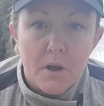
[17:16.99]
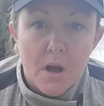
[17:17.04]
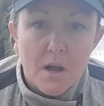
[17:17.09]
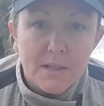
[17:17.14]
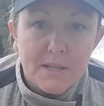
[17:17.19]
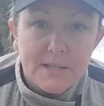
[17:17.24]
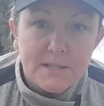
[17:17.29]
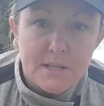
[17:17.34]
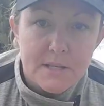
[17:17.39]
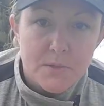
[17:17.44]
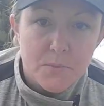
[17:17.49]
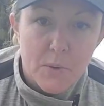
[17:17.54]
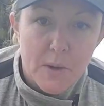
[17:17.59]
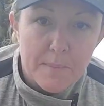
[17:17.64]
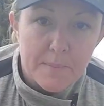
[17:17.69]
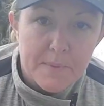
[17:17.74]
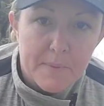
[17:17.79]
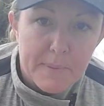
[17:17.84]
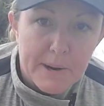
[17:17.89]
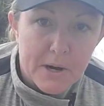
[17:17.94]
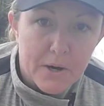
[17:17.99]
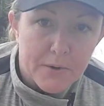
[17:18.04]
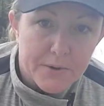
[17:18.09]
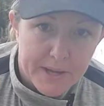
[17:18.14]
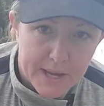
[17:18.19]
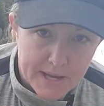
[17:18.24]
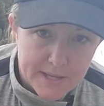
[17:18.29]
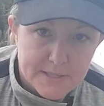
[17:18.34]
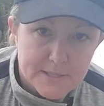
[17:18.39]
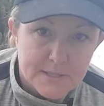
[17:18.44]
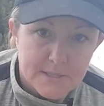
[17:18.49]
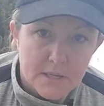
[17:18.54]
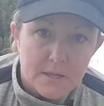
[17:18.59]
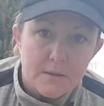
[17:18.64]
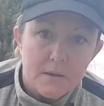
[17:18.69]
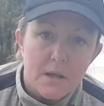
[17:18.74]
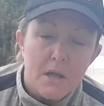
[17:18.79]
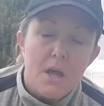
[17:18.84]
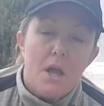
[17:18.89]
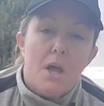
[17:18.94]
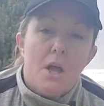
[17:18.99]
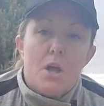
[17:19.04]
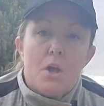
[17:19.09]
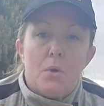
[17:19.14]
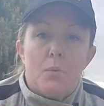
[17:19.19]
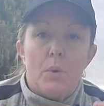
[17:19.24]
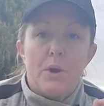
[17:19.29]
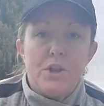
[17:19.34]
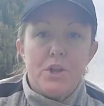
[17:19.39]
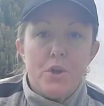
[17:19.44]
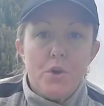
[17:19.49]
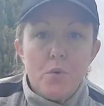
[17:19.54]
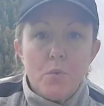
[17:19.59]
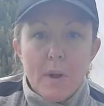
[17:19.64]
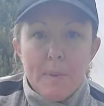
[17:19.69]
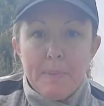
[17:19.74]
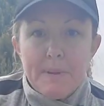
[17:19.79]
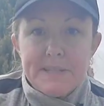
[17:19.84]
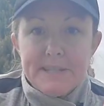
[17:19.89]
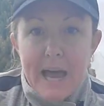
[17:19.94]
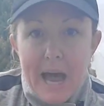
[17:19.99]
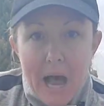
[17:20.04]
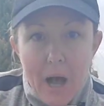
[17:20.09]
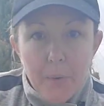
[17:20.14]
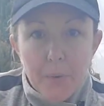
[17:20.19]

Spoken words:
Colleen says whip the barrel. Yes. When you whip a